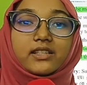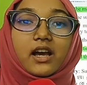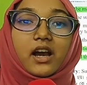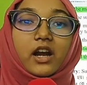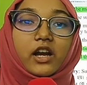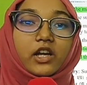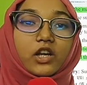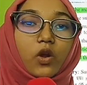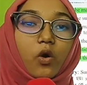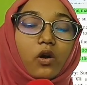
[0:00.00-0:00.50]

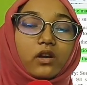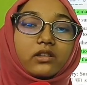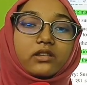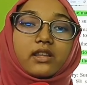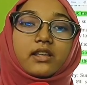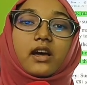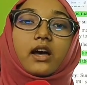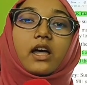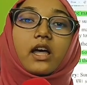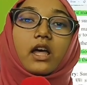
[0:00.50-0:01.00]
are not
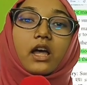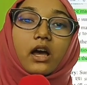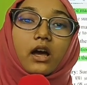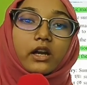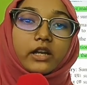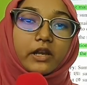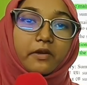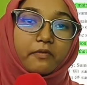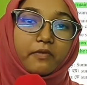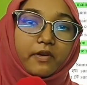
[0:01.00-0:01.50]

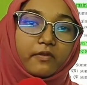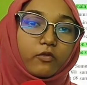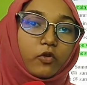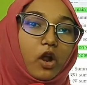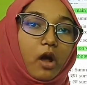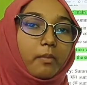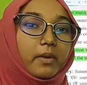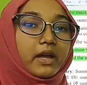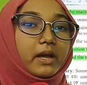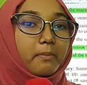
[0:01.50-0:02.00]
different
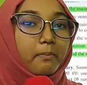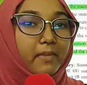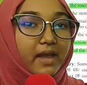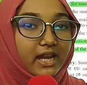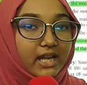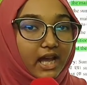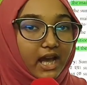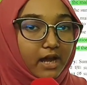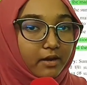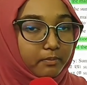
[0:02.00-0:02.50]
from
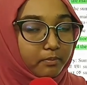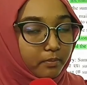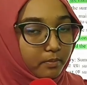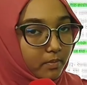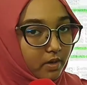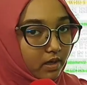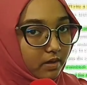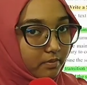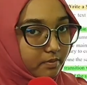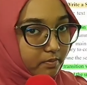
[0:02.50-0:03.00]
main
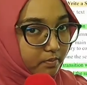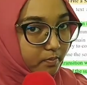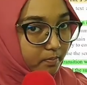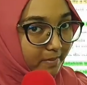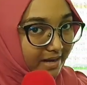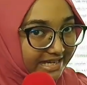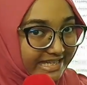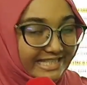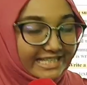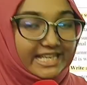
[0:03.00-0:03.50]

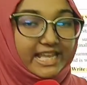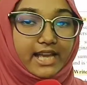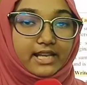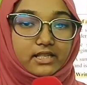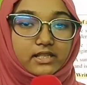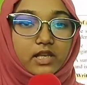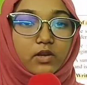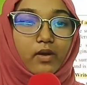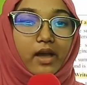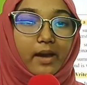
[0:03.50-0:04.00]

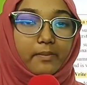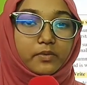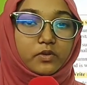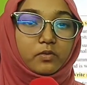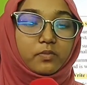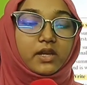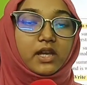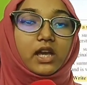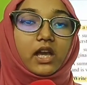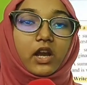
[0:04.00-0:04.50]
text. You have to
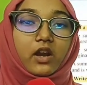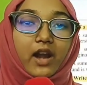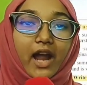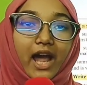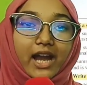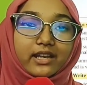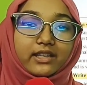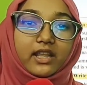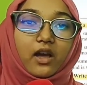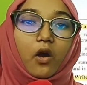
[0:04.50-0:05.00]

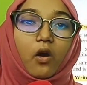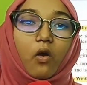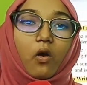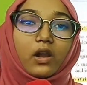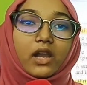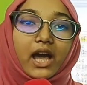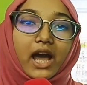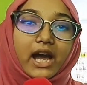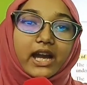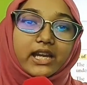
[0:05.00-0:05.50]
write the
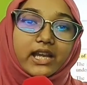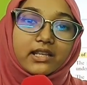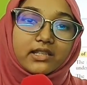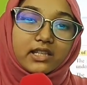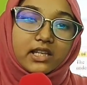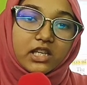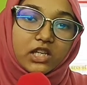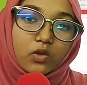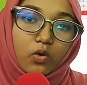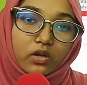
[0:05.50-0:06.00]
all ideas
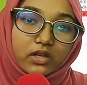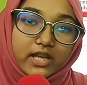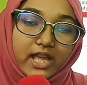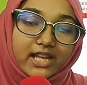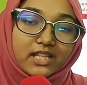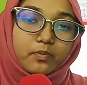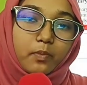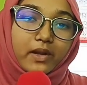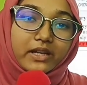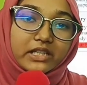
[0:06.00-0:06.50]
in your
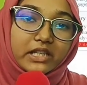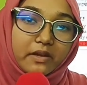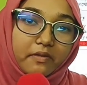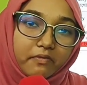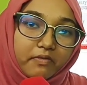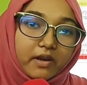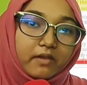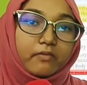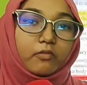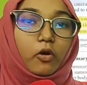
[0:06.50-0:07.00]
text, but
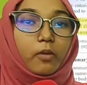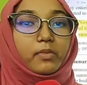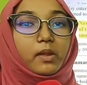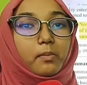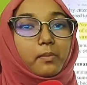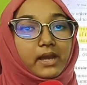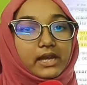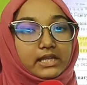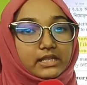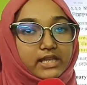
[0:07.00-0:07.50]
different from the
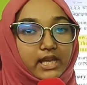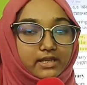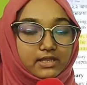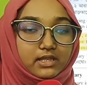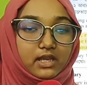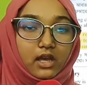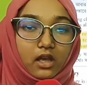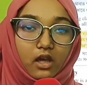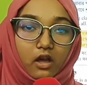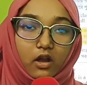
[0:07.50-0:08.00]
main text.
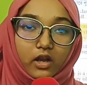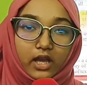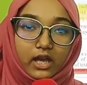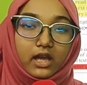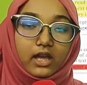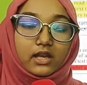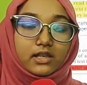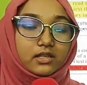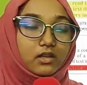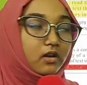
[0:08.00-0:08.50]
Okay,
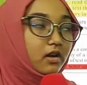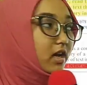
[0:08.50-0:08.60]
so